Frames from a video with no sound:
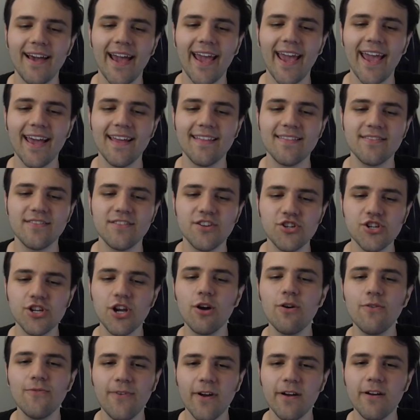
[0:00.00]
And the
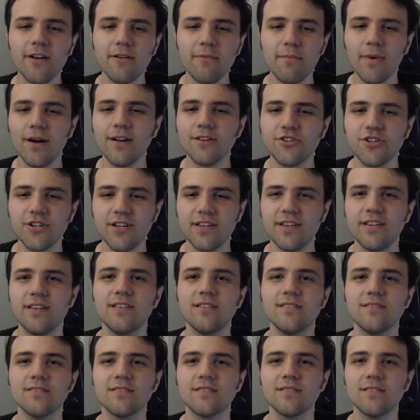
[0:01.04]
show very much
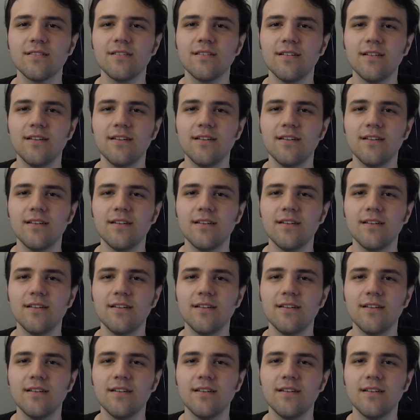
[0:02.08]
is